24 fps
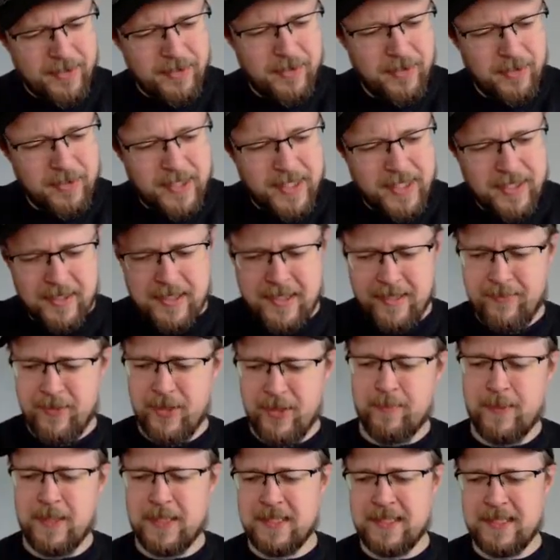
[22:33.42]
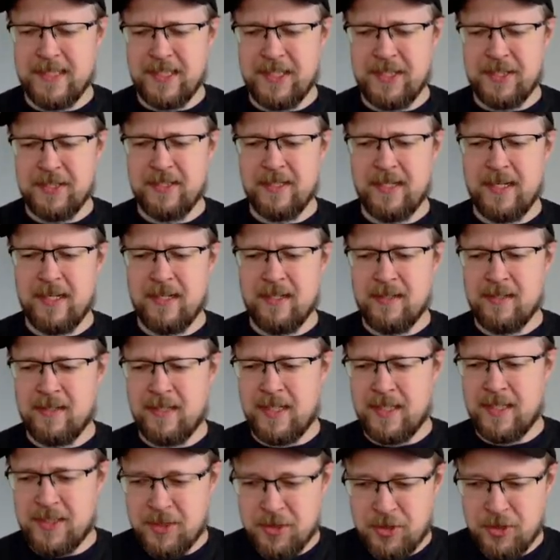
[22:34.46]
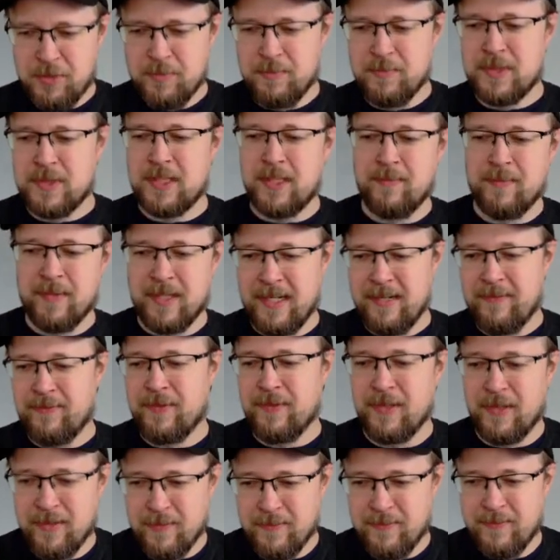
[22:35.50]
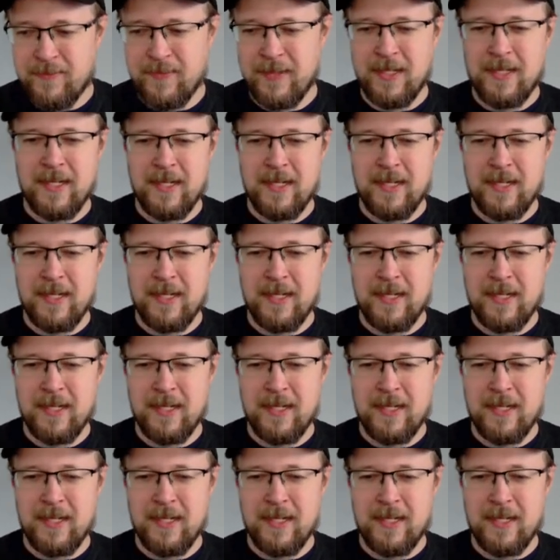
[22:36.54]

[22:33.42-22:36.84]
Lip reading: You're here giving the presentation. I'll assume some level of